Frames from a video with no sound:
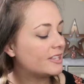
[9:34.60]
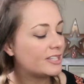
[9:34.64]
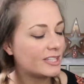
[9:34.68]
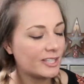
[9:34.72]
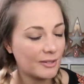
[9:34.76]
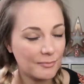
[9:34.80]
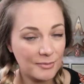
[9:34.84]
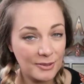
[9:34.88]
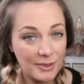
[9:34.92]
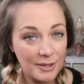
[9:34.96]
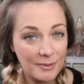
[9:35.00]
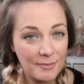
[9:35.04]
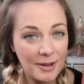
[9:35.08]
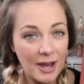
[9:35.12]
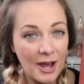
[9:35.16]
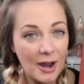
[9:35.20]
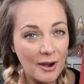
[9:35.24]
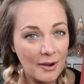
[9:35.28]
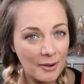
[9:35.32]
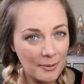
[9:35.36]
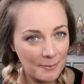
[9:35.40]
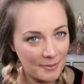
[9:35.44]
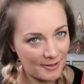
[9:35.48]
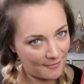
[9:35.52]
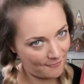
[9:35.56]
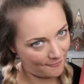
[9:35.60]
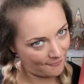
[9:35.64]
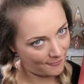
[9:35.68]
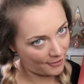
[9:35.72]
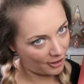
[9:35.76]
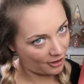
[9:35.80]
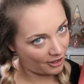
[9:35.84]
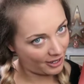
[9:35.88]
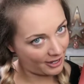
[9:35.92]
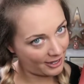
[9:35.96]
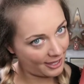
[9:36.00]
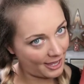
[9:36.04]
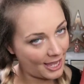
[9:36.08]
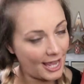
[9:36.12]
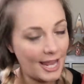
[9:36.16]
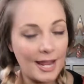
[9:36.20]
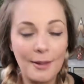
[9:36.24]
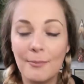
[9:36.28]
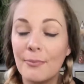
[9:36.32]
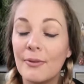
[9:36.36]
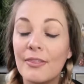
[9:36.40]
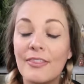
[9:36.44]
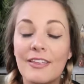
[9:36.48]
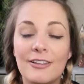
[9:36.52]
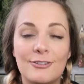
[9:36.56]
Some of them are a bit
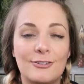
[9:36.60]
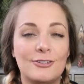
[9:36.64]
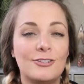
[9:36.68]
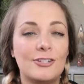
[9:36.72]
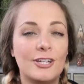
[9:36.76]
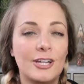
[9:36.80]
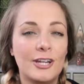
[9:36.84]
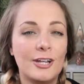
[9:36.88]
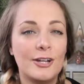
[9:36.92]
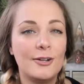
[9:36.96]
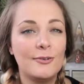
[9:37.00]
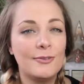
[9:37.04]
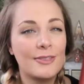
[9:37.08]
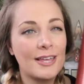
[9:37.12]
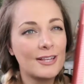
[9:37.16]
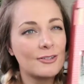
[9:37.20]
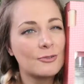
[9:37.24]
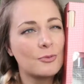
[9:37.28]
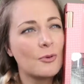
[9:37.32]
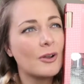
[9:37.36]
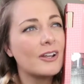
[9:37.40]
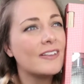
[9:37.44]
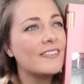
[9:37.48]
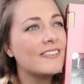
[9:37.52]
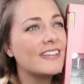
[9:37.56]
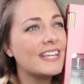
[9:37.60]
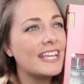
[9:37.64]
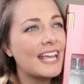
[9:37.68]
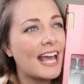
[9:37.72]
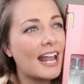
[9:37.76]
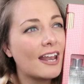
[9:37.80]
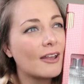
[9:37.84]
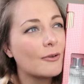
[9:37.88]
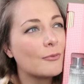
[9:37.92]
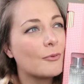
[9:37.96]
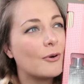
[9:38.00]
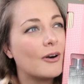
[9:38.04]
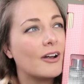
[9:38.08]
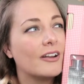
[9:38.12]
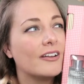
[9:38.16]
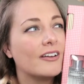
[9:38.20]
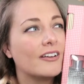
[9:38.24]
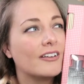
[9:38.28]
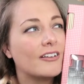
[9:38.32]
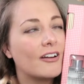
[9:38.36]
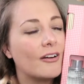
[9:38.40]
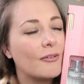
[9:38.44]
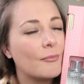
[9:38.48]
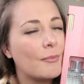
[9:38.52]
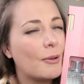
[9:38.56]
funky, but there's two. This one and the yellow one.
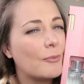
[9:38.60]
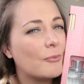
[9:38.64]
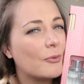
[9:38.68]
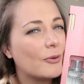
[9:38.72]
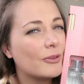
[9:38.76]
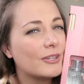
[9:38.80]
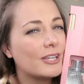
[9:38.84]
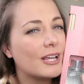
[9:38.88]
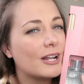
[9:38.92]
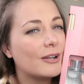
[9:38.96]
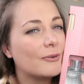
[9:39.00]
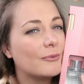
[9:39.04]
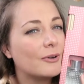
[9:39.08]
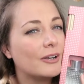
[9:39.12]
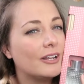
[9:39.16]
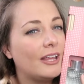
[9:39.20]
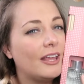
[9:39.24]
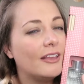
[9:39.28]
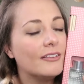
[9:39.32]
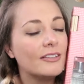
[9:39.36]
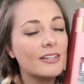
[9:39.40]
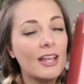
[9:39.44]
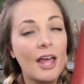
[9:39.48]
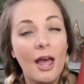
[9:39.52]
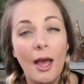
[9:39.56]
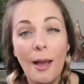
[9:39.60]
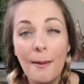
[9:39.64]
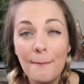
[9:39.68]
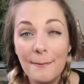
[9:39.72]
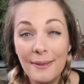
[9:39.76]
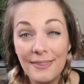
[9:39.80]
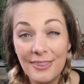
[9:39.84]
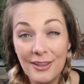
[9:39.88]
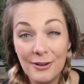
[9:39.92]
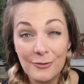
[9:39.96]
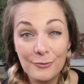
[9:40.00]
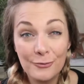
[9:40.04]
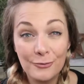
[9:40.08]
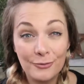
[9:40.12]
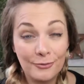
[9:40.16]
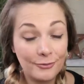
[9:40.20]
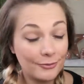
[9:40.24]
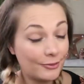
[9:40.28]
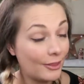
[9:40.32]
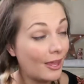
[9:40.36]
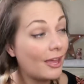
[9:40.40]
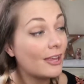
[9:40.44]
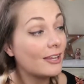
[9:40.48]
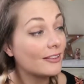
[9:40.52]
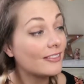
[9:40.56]
I can't remember what the yellow one is, but
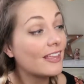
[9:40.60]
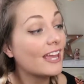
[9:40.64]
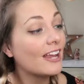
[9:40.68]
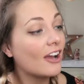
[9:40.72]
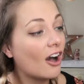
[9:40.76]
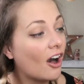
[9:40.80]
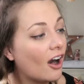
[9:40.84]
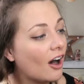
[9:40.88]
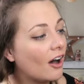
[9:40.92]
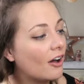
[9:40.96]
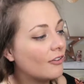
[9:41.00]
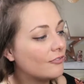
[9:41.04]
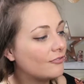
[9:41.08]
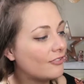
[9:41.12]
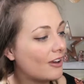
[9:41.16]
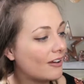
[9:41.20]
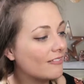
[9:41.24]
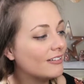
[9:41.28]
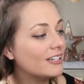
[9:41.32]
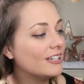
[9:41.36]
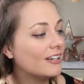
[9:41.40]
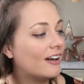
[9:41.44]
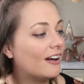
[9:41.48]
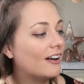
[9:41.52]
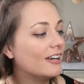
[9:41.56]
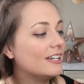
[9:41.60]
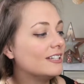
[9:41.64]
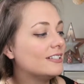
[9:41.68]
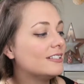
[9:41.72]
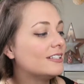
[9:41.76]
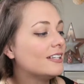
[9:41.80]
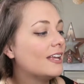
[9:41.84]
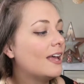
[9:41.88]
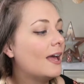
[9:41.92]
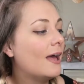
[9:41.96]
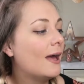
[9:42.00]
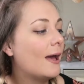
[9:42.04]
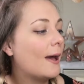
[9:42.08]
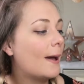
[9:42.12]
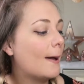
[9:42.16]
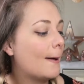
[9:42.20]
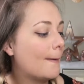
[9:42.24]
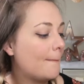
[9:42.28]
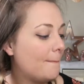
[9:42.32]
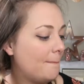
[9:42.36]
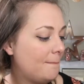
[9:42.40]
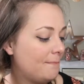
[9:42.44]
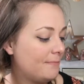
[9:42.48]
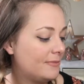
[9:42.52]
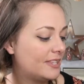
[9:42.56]
they are very nice.
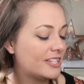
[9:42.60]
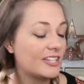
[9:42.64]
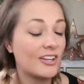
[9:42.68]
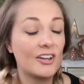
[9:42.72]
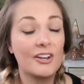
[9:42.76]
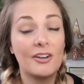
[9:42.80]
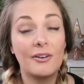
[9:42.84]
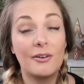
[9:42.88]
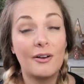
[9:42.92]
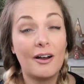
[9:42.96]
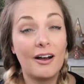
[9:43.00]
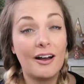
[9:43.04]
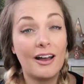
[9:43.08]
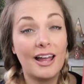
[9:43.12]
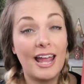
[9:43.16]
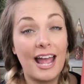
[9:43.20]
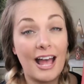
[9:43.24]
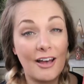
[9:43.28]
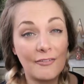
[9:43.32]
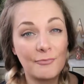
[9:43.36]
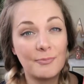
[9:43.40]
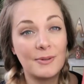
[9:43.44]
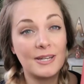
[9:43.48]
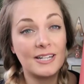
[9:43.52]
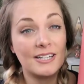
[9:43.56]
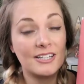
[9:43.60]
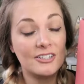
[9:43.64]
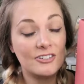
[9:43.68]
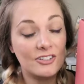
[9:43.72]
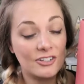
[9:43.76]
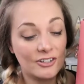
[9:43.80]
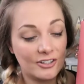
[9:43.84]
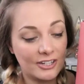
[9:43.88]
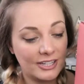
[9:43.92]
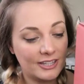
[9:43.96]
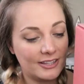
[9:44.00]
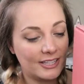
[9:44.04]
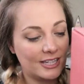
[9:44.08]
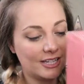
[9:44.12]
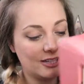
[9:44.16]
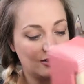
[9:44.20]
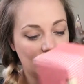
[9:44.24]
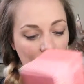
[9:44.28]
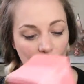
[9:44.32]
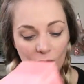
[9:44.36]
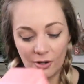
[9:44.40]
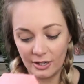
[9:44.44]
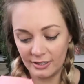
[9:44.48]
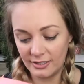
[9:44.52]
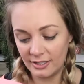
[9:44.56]
So I have been enjoying these
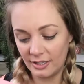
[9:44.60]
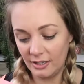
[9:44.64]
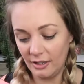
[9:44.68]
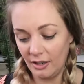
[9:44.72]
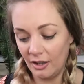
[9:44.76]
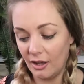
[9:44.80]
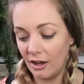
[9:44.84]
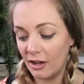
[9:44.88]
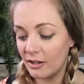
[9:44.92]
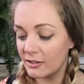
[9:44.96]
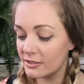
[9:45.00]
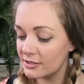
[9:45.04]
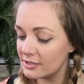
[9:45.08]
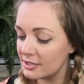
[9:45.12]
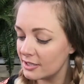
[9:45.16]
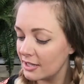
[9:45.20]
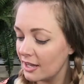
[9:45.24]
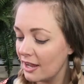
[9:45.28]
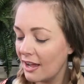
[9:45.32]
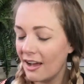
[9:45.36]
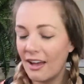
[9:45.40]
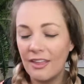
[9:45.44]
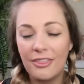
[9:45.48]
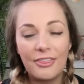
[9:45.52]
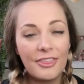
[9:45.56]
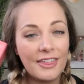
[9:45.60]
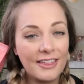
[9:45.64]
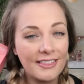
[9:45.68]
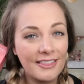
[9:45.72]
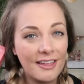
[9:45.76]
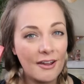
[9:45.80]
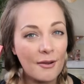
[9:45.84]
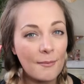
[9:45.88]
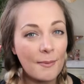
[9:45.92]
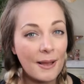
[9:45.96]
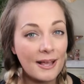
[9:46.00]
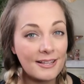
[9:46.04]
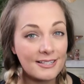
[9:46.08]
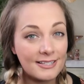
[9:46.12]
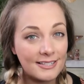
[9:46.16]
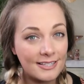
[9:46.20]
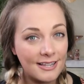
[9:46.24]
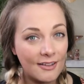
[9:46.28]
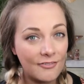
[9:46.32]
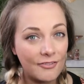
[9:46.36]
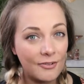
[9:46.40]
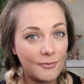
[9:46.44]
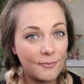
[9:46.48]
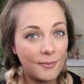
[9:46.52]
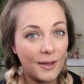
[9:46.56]
quite a lot. I think they're about
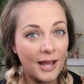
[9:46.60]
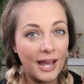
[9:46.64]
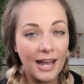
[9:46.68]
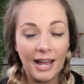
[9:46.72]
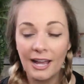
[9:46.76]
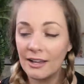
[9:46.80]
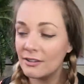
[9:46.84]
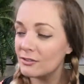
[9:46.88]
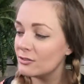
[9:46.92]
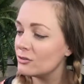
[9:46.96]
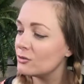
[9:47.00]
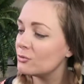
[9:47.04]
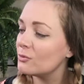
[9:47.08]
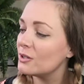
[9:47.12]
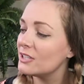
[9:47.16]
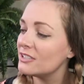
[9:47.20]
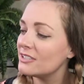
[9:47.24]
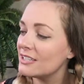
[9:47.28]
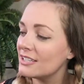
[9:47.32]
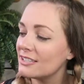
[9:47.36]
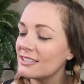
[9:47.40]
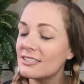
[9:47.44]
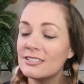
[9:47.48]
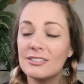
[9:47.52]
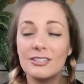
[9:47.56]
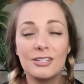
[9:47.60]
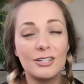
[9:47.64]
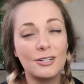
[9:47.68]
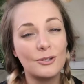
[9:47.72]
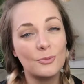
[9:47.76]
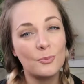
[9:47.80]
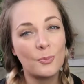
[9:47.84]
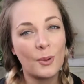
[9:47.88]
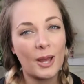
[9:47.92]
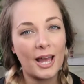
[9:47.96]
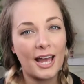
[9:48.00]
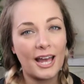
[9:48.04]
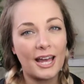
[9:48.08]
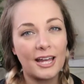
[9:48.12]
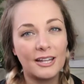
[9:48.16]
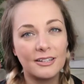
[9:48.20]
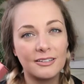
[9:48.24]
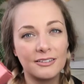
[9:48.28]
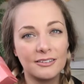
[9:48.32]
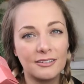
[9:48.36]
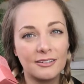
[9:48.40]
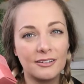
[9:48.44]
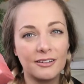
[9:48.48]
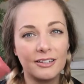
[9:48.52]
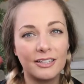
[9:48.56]
£7, which isn't too
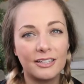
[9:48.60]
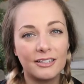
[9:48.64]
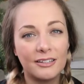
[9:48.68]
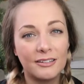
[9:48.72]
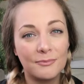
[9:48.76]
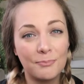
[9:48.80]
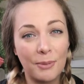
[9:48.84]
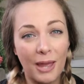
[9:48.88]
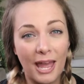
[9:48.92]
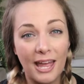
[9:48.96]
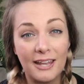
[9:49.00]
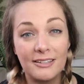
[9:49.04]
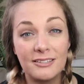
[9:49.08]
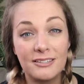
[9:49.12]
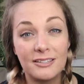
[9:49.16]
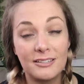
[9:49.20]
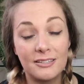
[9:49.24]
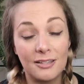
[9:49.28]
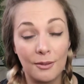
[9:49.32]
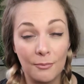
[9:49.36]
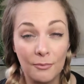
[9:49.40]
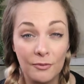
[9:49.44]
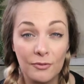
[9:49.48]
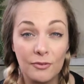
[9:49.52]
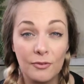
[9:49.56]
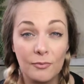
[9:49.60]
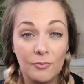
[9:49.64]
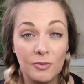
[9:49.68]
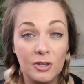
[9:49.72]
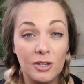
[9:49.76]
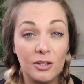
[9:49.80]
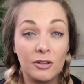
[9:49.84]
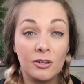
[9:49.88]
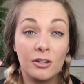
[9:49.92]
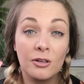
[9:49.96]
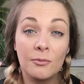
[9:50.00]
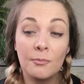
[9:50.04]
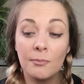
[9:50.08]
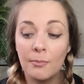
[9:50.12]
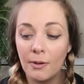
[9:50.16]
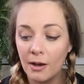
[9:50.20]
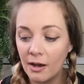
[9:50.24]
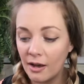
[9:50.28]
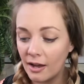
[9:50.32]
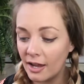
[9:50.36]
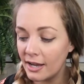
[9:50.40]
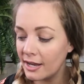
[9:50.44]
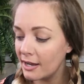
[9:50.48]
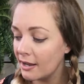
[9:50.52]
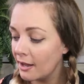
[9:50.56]
bad, like compared to some of them that you can
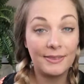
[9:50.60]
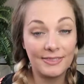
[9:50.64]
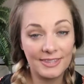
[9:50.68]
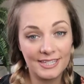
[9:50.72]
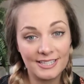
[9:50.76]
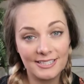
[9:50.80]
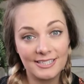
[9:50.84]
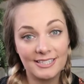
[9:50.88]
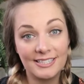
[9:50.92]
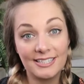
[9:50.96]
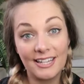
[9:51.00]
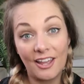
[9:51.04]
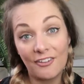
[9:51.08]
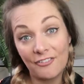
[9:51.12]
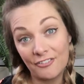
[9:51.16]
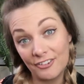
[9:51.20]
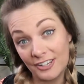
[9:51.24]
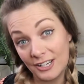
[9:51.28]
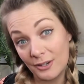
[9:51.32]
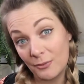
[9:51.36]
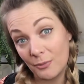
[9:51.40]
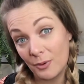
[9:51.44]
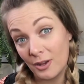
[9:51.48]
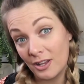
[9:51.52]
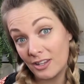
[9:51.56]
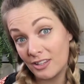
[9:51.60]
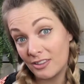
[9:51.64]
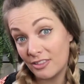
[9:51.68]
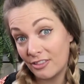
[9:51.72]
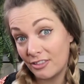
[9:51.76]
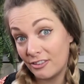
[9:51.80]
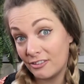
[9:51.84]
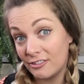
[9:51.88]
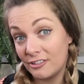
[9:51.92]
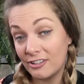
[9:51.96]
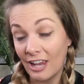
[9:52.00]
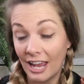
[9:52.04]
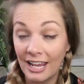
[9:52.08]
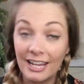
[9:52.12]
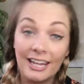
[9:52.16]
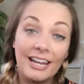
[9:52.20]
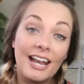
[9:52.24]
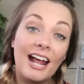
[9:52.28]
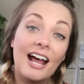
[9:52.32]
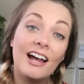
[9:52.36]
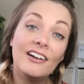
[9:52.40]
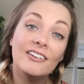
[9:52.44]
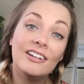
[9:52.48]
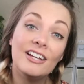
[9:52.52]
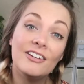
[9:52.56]
buy. But these are definitely worth checking
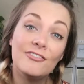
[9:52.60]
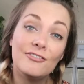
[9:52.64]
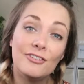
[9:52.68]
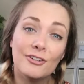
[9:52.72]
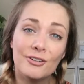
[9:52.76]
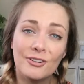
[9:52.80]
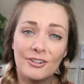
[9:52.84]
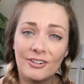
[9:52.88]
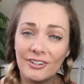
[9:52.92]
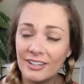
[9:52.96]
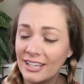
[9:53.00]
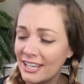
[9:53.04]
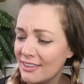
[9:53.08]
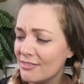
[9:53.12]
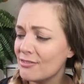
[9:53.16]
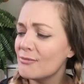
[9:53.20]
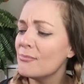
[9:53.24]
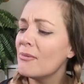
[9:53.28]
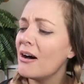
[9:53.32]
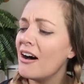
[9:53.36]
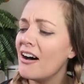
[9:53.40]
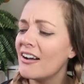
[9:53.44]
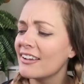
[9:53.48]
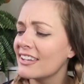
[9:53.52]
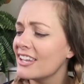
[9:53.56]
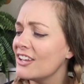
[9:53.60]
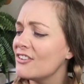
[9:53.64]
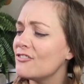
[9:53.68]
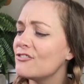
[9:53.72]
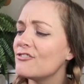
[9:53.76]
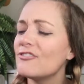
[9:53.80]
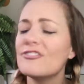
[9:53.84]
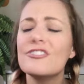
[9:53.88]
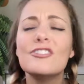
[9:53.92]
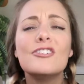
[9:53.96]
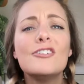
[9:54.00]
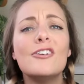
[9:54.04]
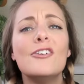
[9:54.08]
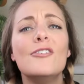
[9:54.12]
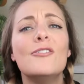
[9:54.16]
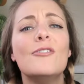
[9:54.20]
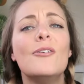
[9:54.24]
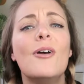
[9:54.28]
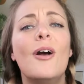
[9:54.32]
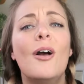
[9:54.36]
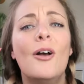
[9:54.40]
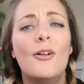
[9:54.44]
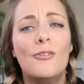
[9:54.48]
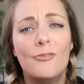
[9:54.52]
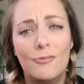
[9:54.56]
out if you're in the market for a
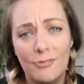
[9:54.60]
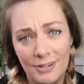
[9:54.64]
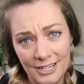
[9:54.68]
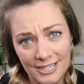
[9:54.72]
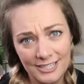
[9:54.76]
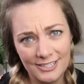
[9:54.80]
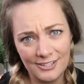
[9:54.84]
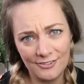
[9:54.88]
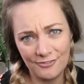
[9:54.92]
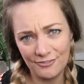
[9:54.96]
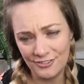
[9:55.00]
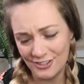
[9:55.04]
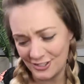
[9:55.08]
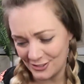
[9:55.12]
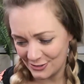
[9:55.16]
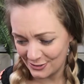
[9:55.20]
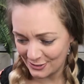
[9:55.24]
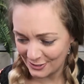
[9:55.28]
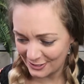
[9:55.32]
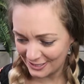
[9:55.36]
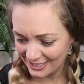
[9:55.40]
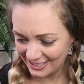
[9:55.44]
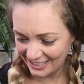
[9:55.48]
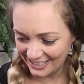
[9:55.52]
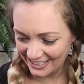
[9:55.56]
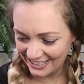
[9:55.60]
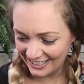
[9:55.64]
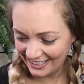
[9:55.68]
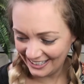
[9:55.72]
new reed diffuser.